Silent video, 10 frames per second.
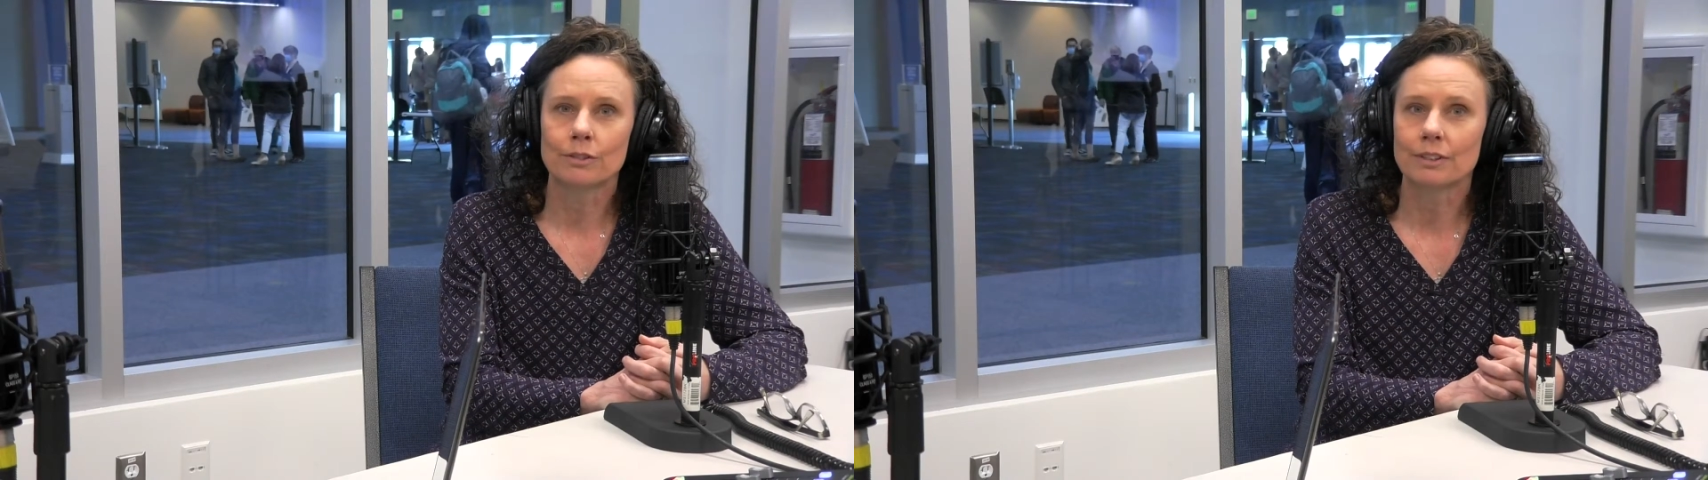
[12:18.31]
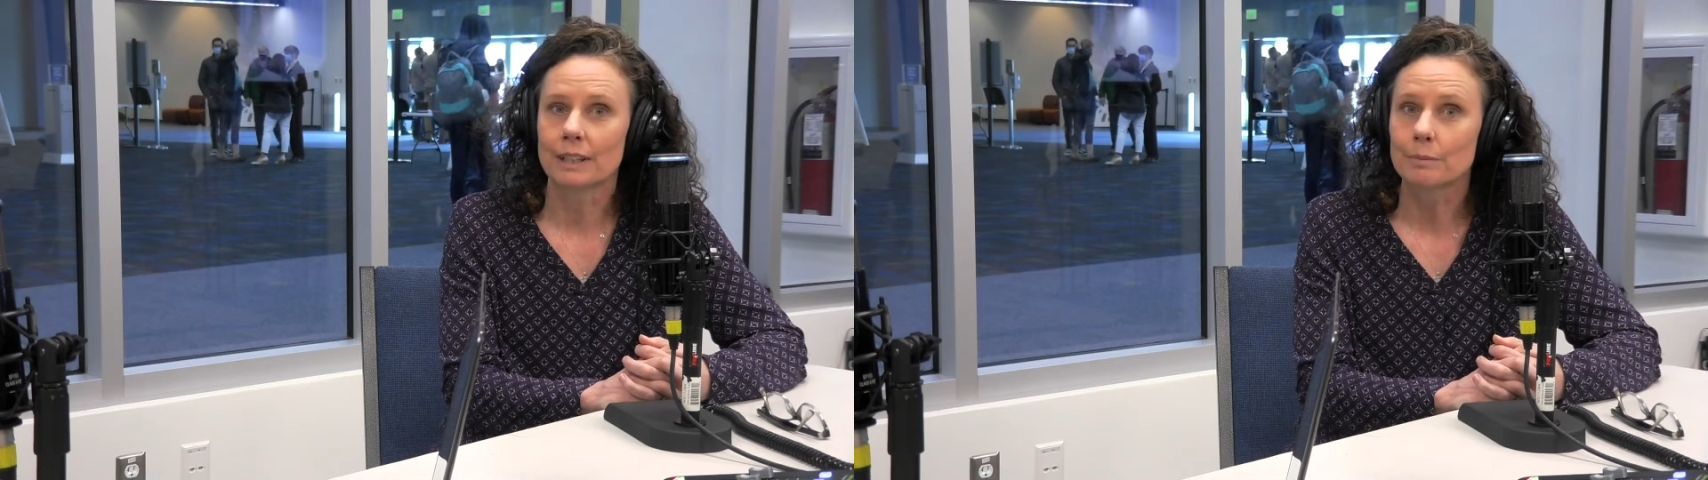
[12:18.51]

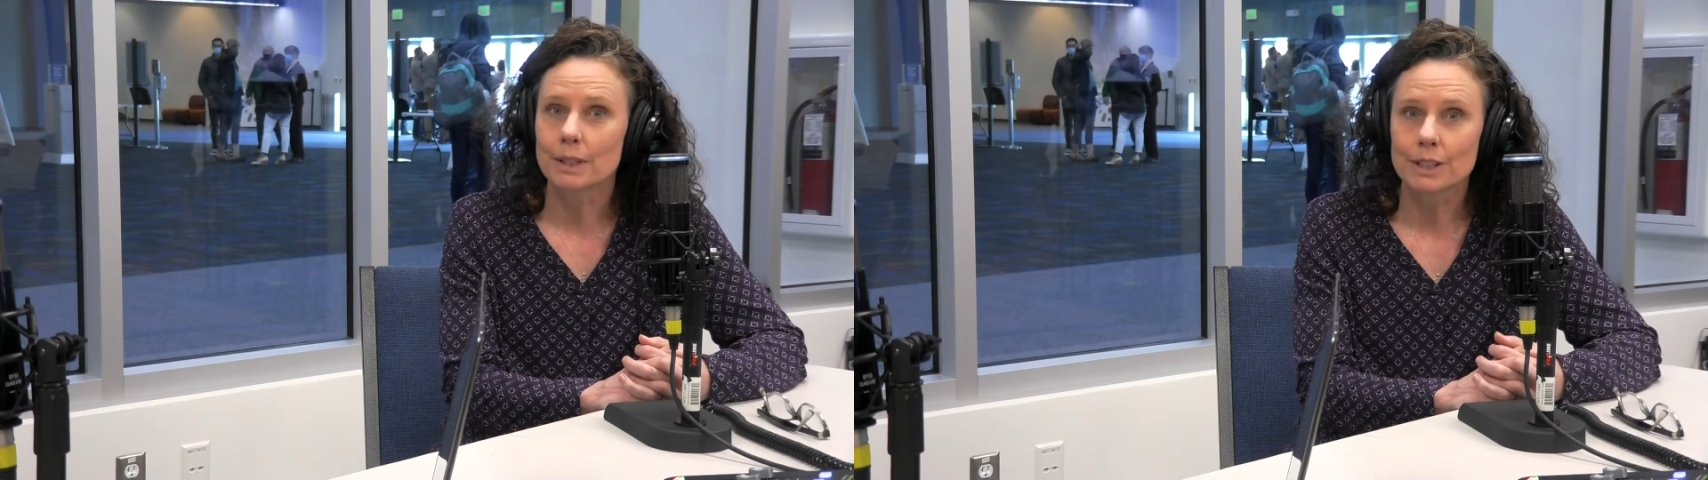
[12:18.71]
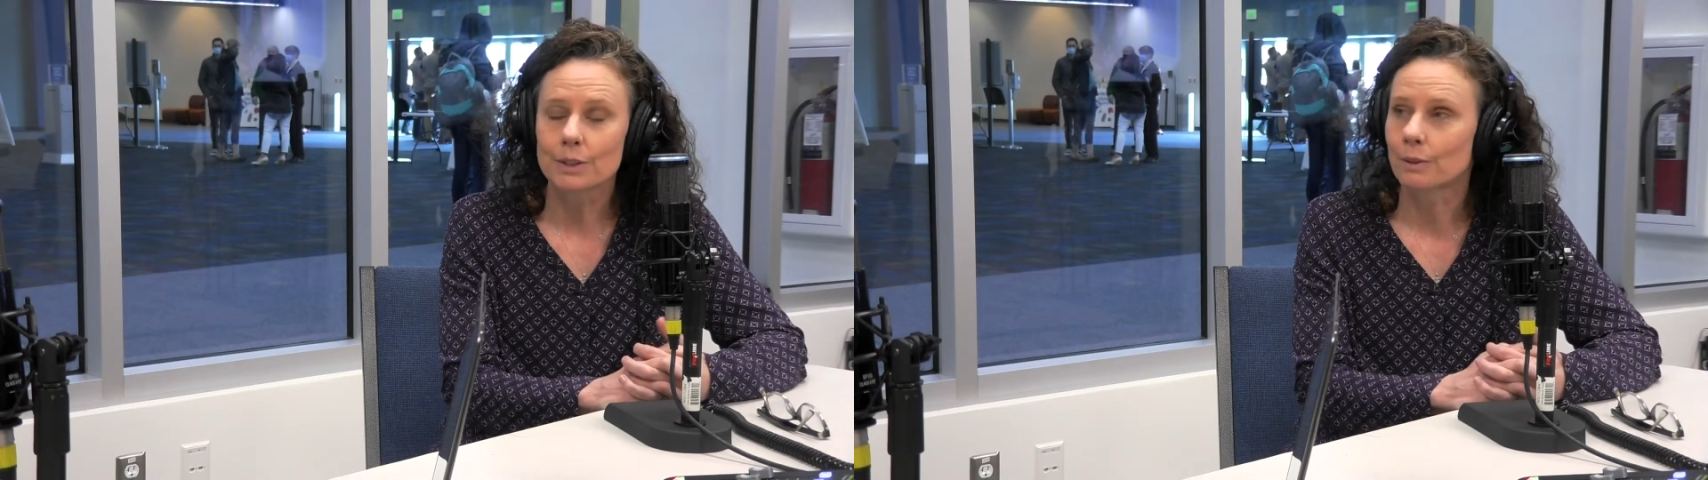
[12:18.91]

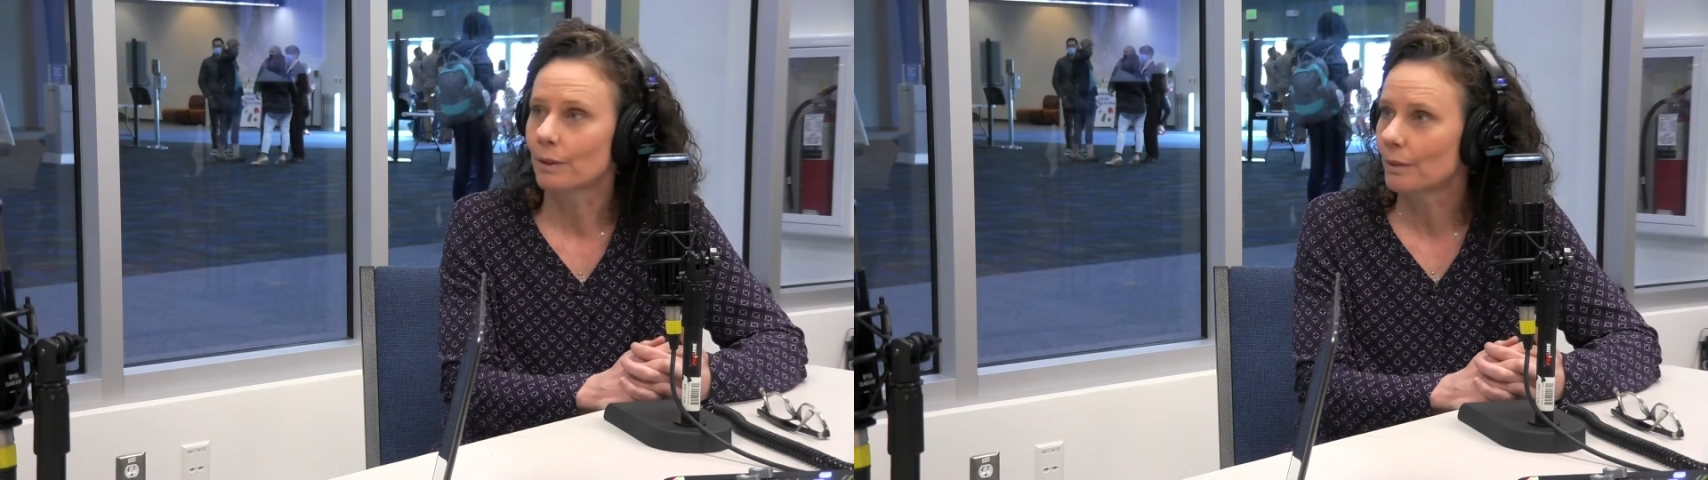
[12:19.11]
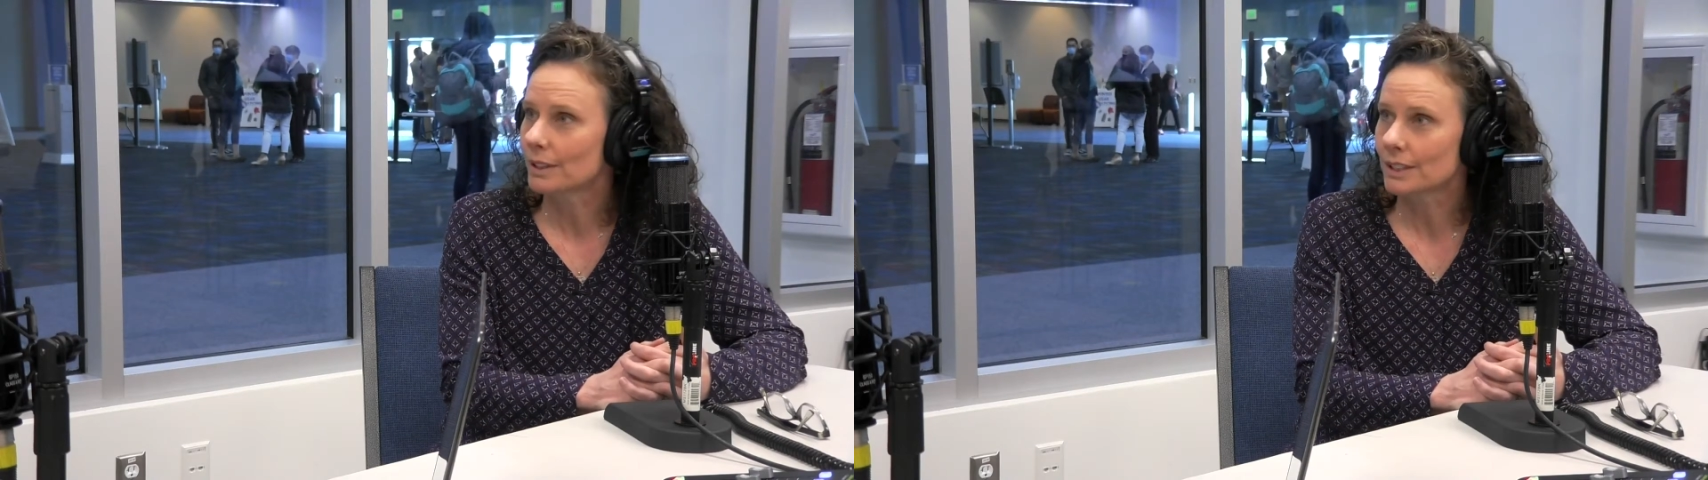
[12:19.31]
families who
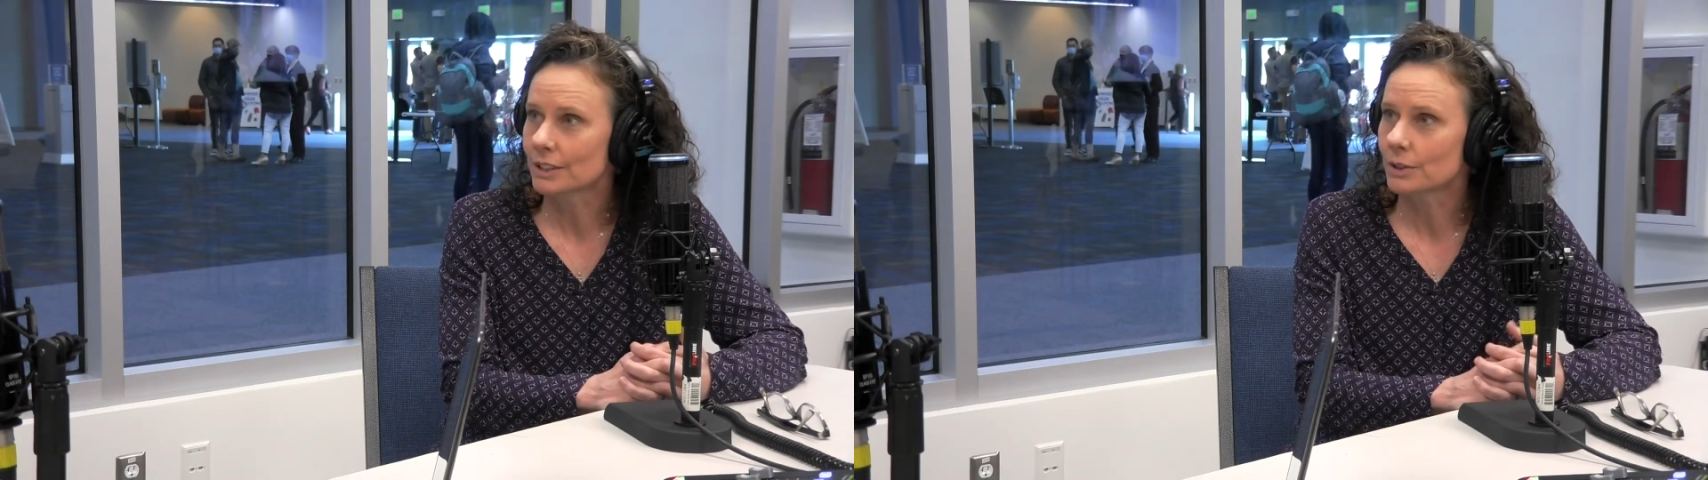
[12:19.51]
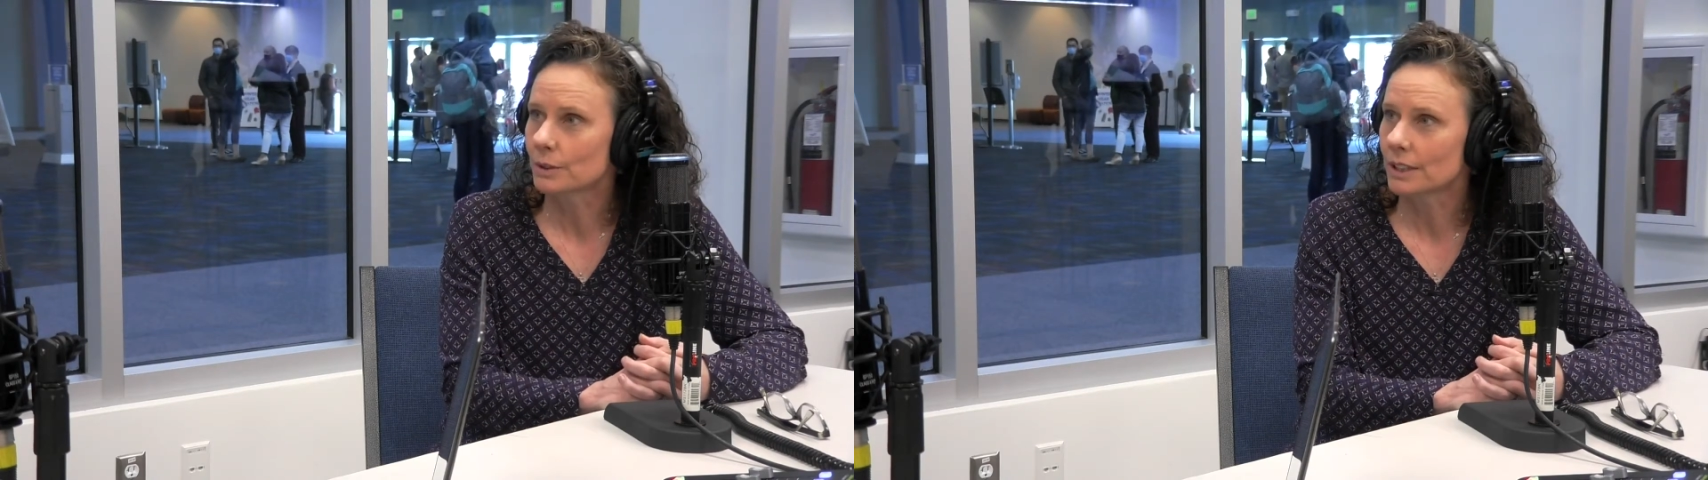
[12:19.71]
are wanting
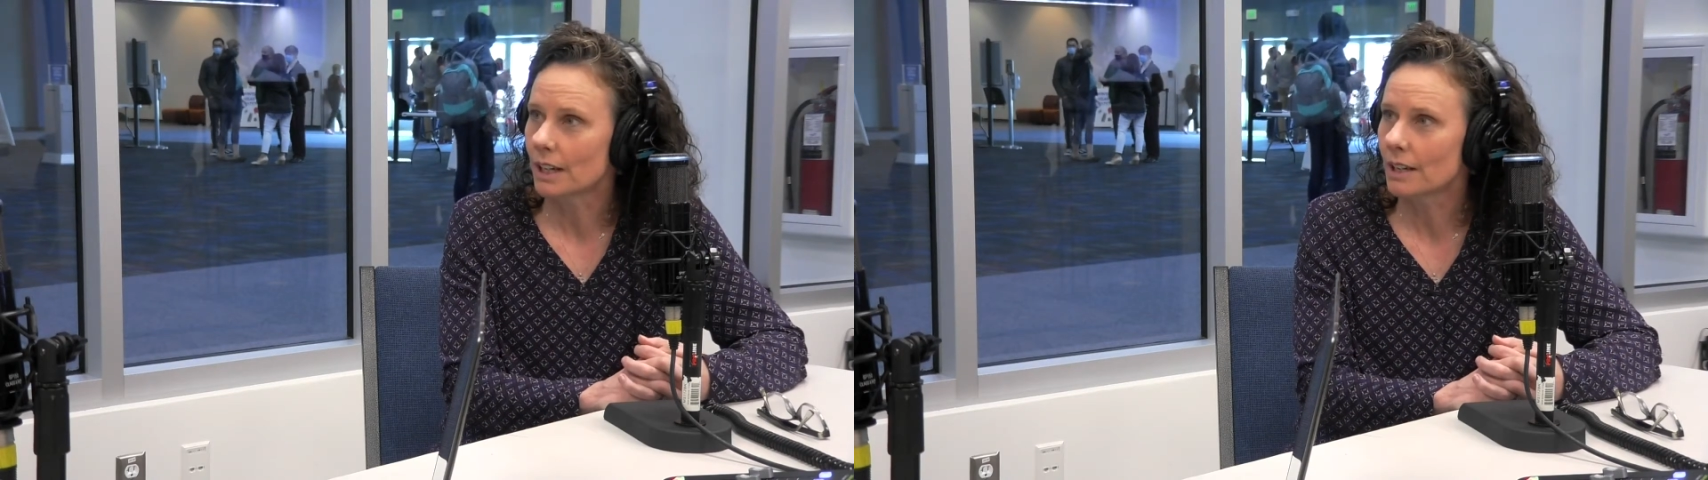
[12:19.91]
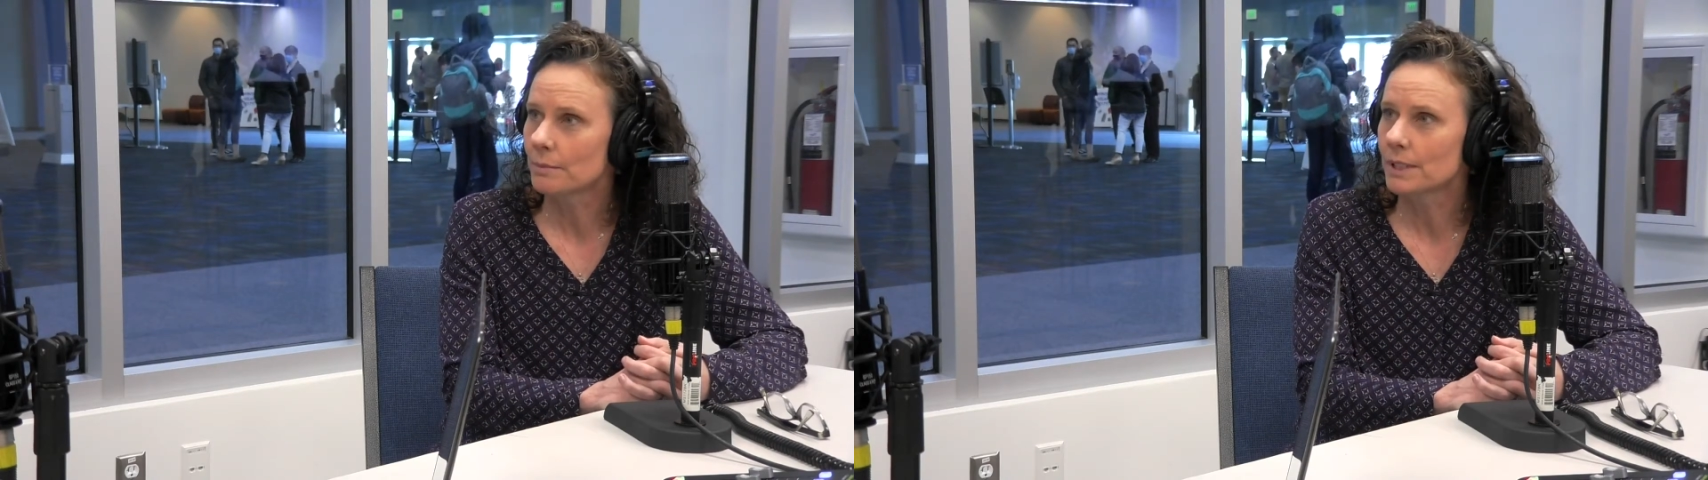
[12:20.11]
to
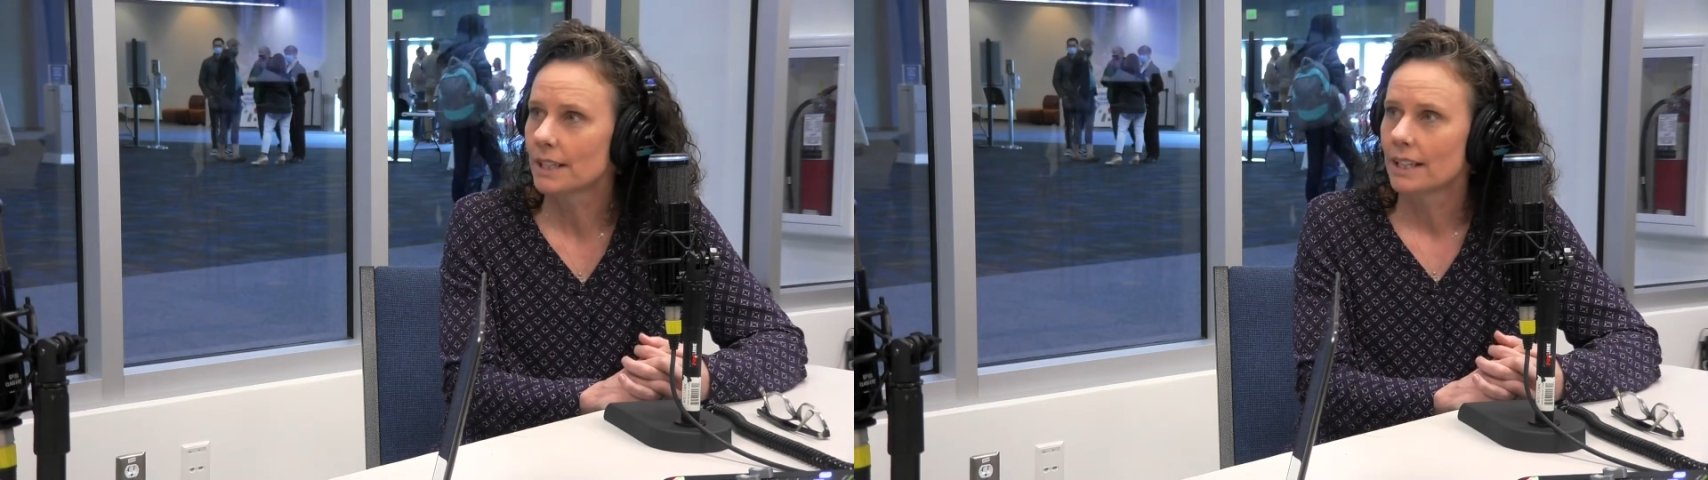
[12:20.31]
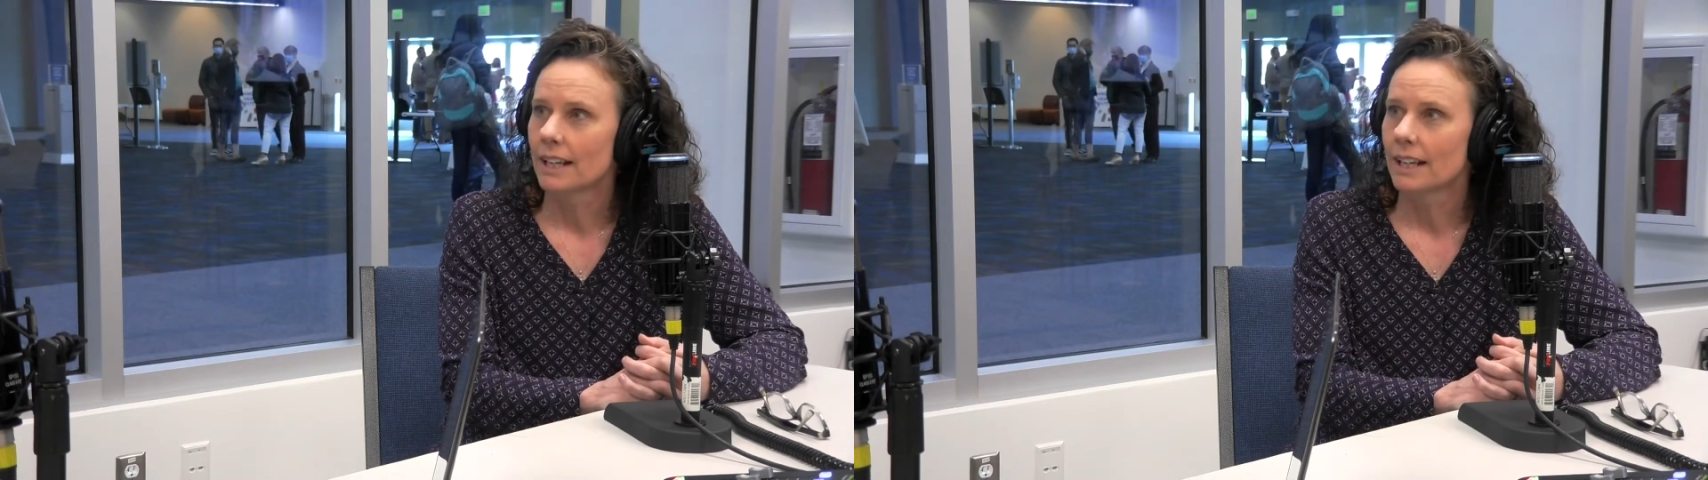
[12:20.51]
adopt,